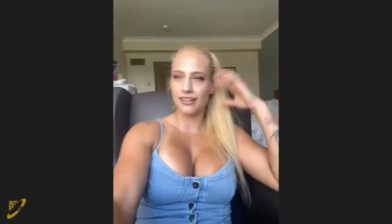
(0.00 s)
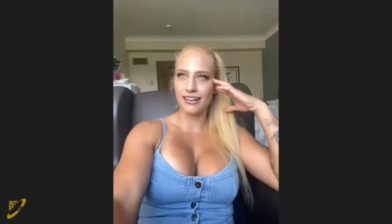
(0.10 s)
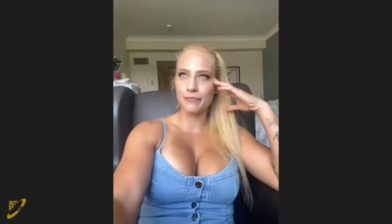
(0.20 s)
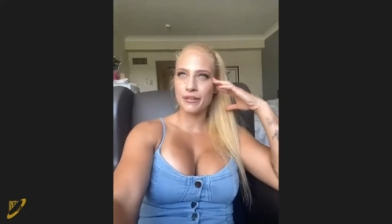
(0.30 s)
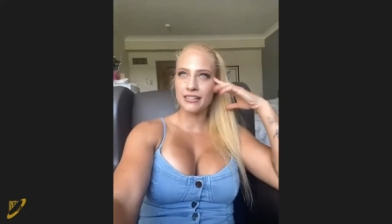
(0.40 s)

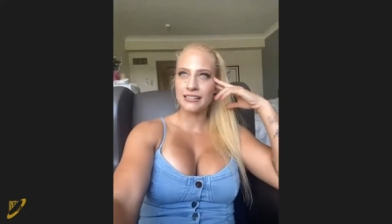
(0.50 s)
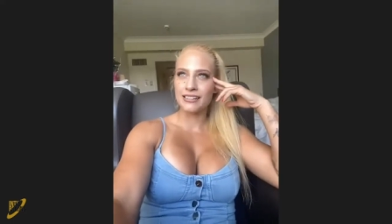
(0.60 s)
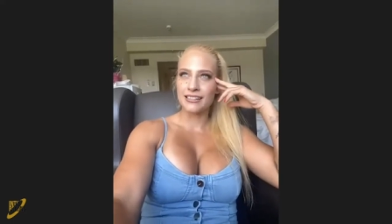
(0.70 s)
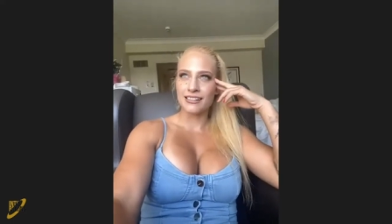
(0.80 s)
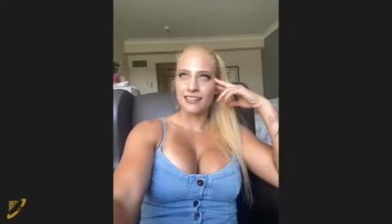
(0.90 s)
I mean,
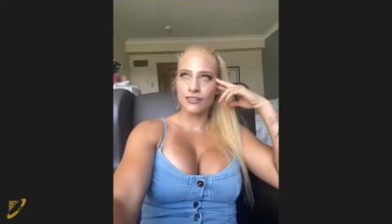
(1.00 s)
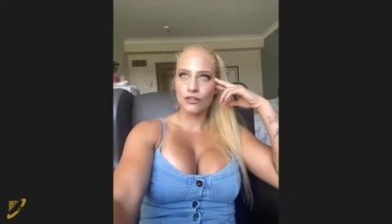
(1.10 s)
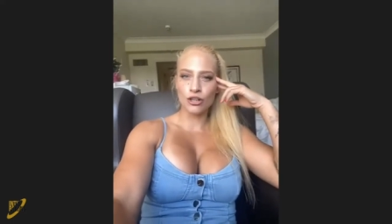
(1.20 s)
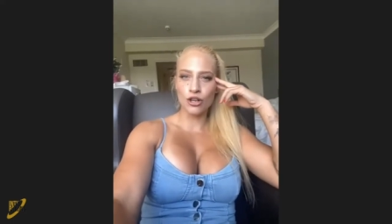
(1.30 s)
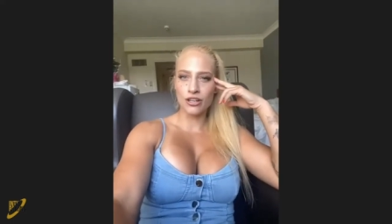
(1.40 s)

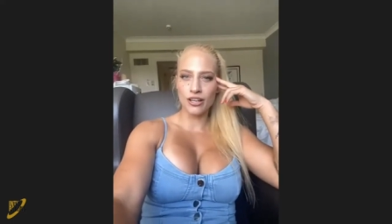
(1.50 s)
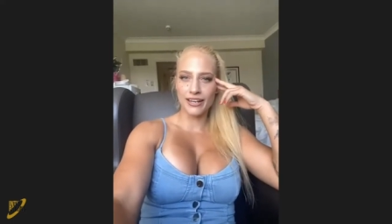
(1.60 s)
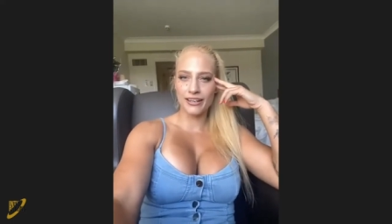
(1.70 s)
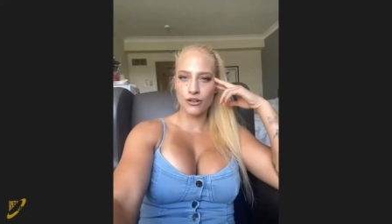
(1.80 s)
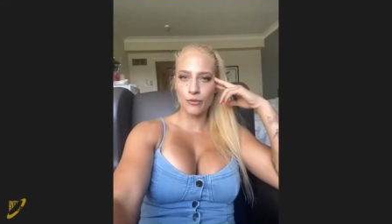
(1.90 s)
not a lot, like,
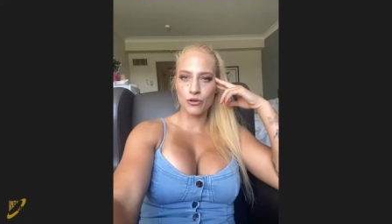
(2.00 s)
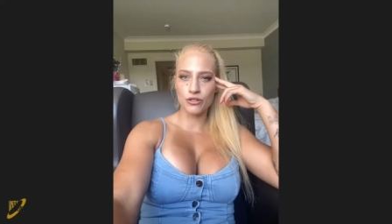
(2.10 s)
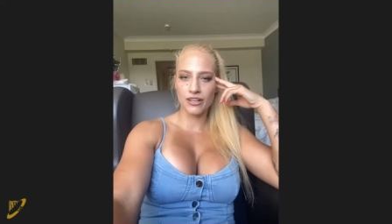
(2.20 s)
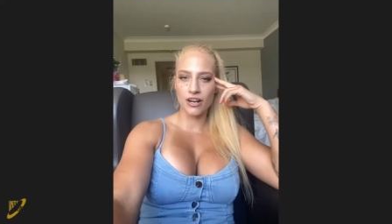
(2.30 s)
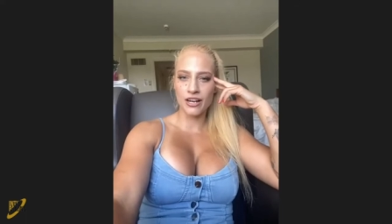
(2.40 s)
you know, because
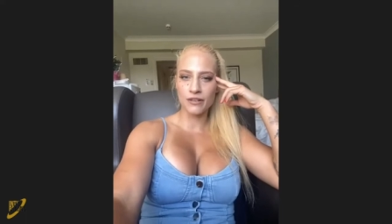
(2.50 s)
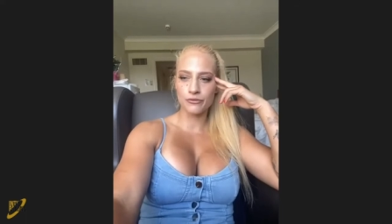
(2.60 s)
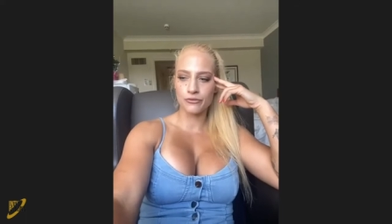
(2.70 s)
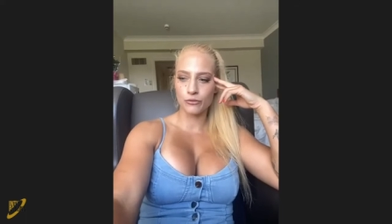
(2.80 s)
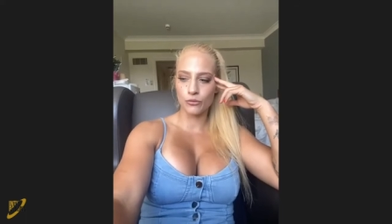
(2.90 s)
I kind of,
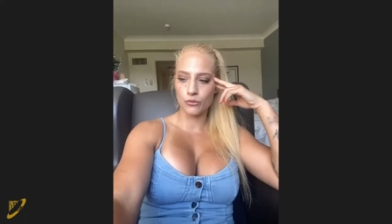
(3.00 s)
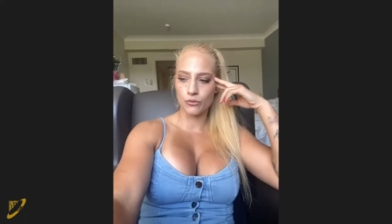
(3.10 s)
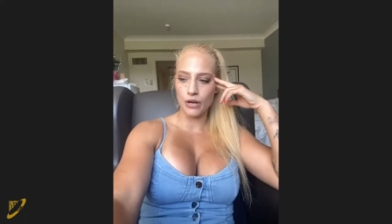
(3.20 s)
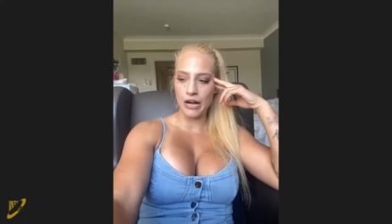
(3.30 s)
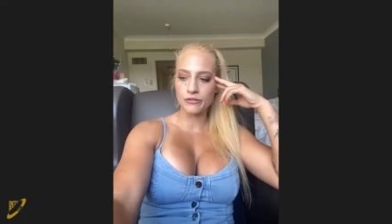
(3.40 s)

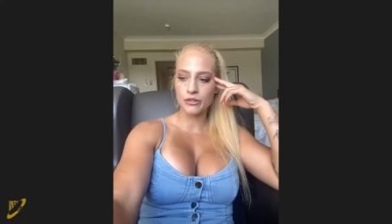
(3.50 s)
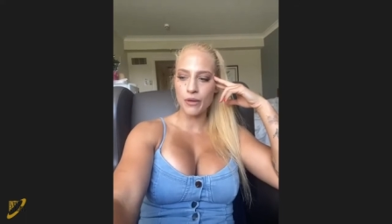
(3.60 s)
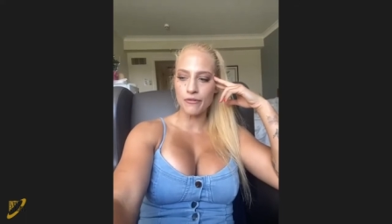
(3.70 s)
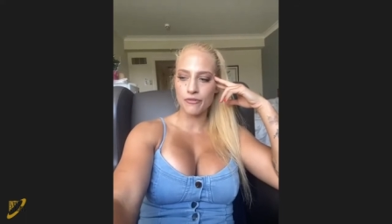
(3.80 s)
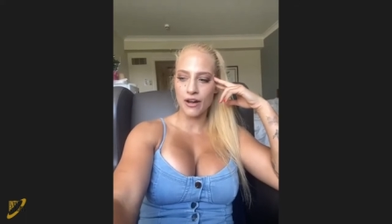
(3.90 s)
after
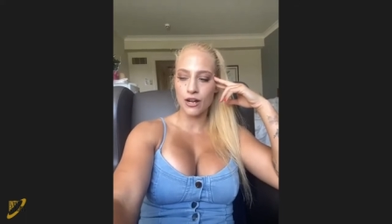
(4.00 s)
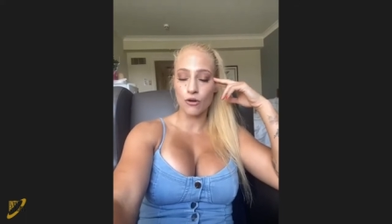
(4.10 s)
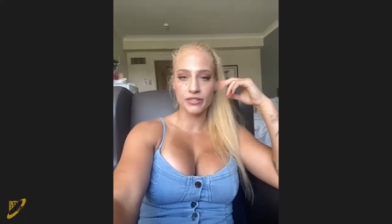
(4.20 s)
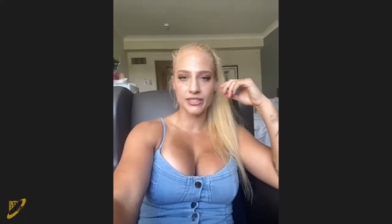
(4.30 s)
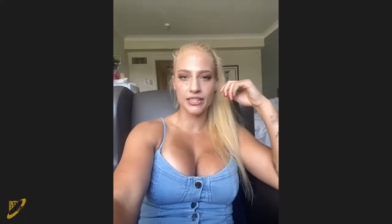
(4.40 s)
my fight,
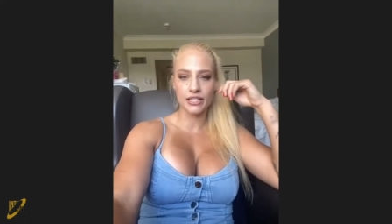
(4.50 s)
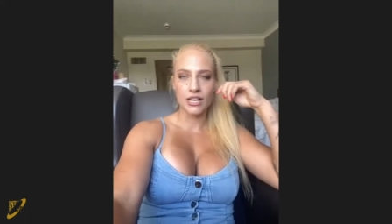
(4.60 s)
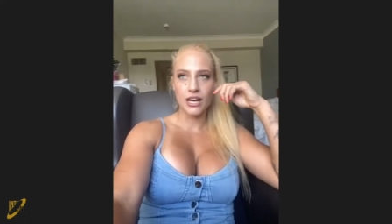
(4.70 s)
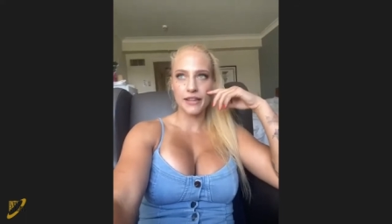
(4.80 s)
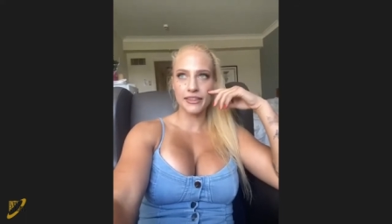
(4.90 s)
obviously,
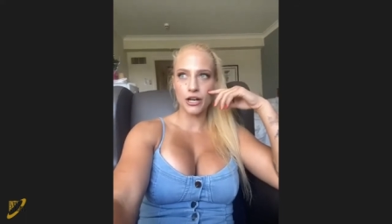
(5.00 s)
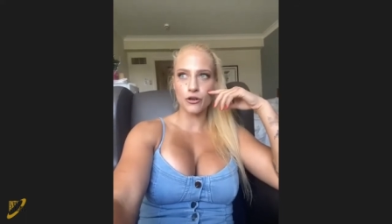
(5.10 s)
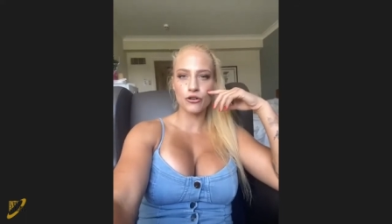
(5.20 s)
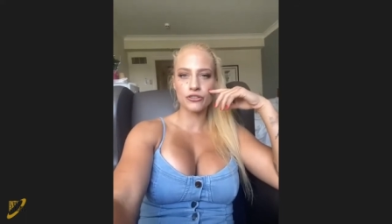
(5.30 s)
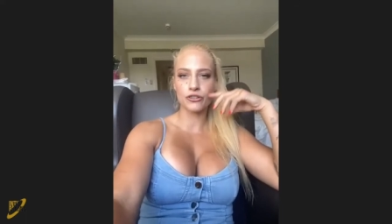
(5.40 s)
I think I
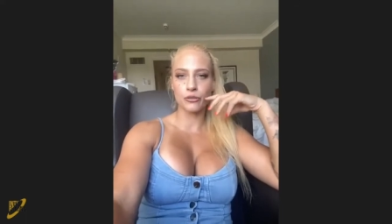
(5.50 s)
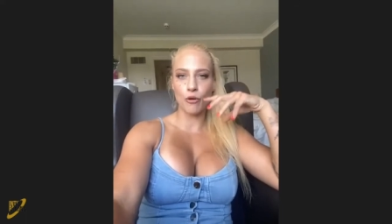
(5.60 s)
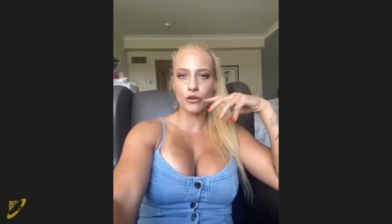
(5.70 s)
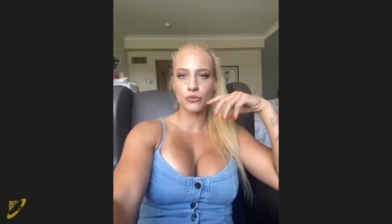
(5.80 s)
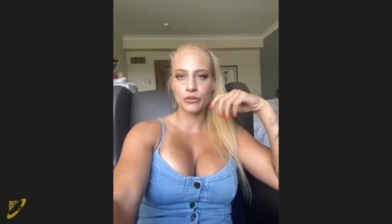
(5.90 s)
noticed it the
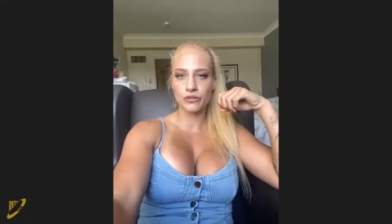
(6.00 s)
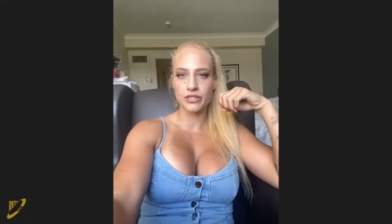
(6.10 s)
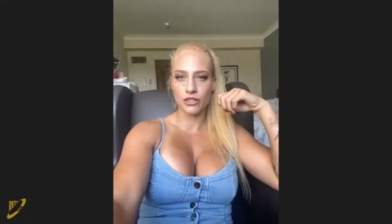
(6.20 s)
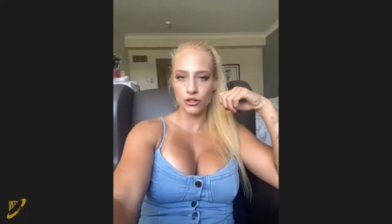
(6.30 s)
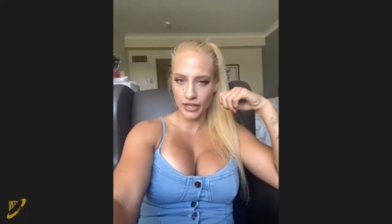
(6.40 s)
most when I was
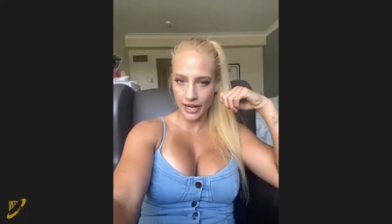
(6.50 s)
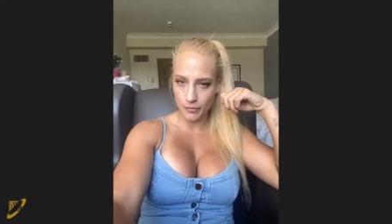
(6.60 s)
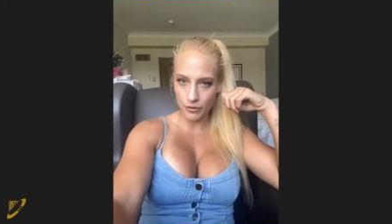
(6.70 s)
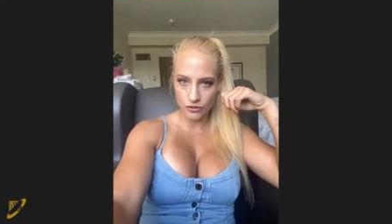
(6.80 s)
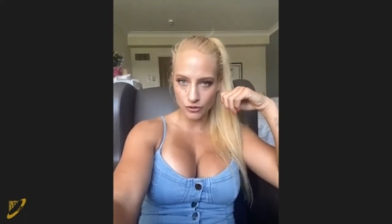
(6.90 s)
in the UK,
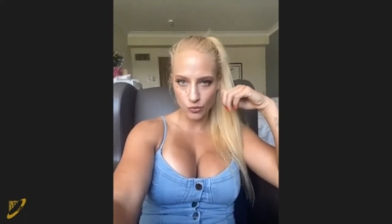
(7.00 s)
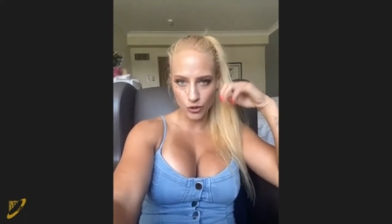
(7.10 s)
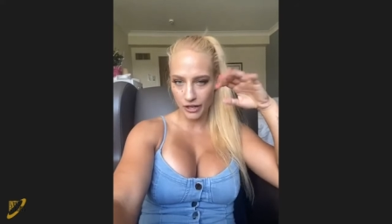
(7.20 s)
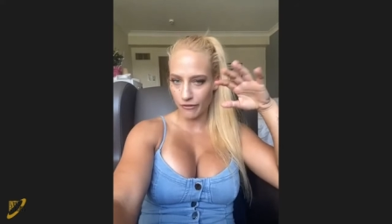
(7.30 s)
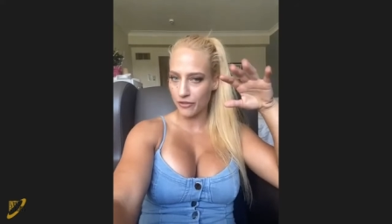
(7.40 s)
because I was
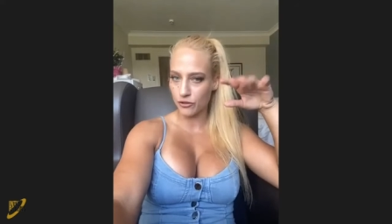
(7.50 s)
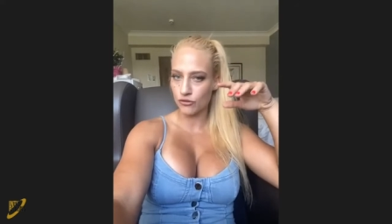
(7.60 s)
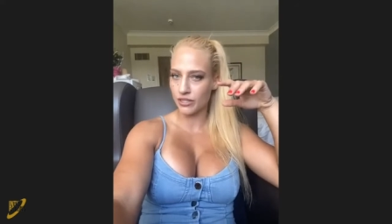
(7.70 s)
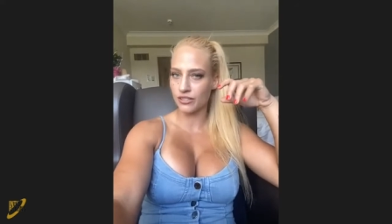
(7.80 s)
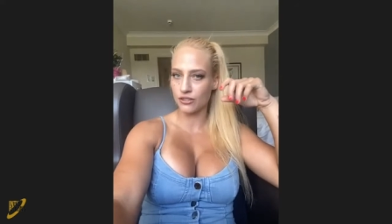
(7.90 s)
walking around the
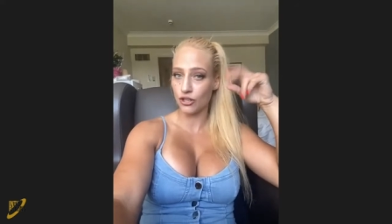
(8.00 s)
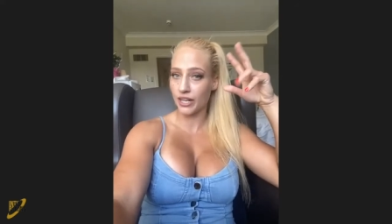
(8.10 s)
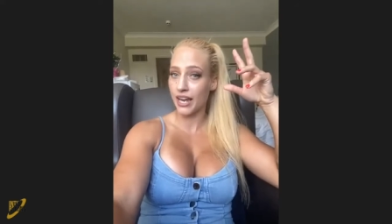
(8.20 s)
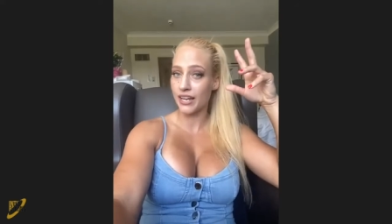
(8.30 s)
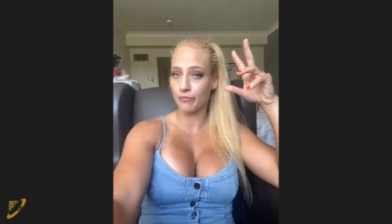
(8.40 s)
streets in the
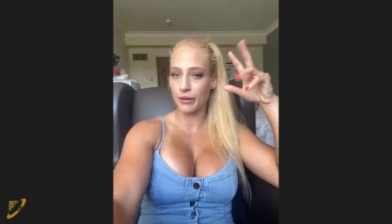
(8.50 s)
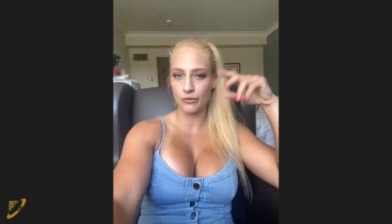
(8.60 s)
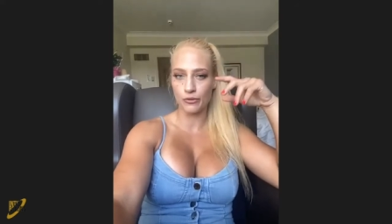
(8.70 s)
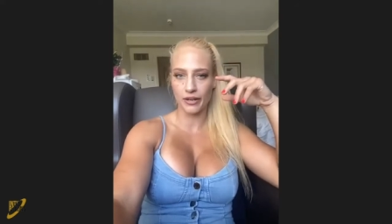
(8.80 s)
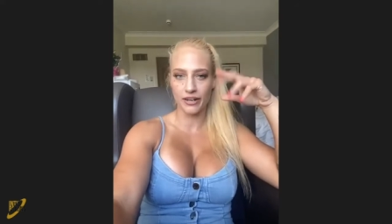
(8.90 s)
UK and people
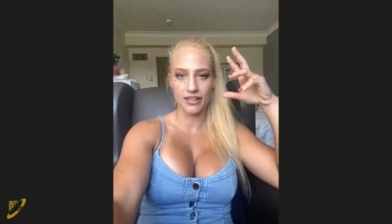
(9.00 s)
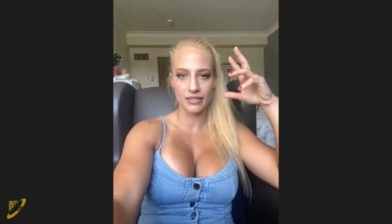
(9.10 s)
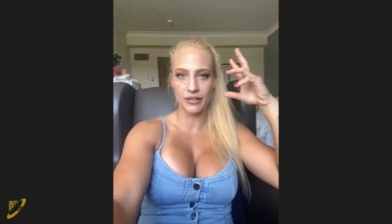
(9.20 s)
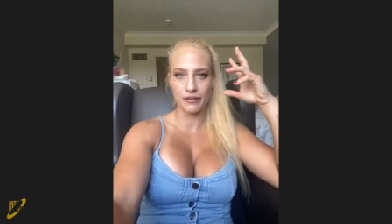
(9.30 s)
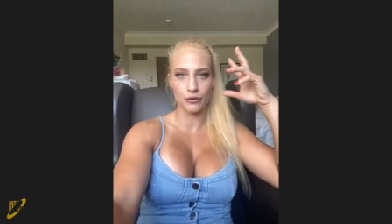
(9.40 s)
were
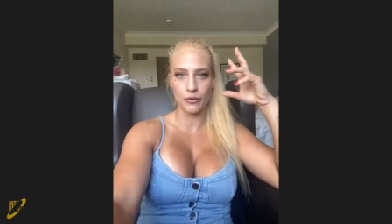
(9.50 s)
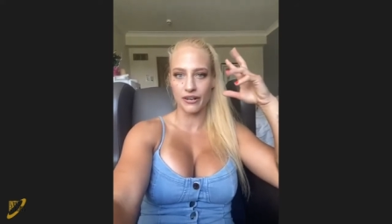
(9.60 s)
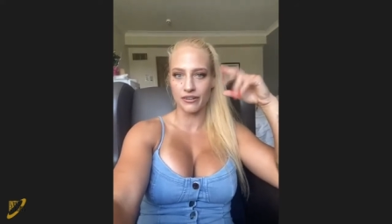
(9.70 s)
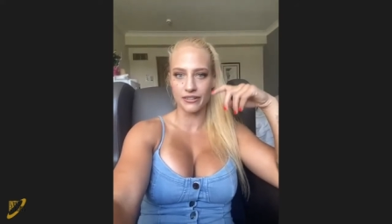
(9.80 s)
recognizing me everywhere.